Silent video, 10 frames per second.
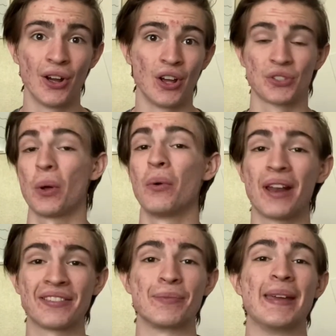So I won't
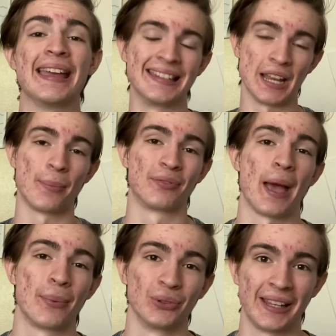have to pay any type of
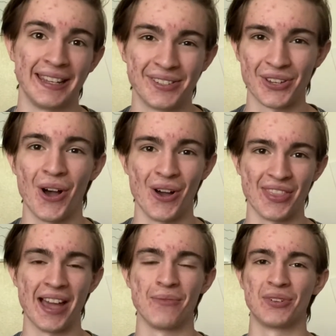capital gains on
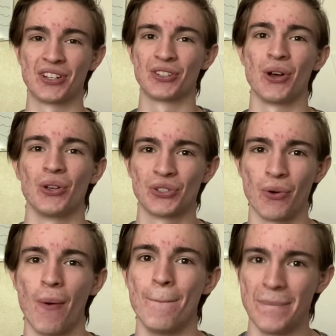that, which is also
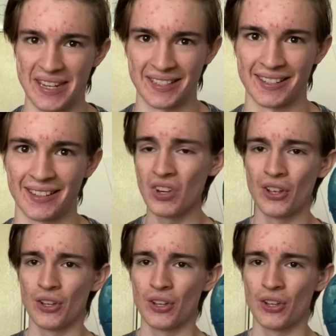amazing.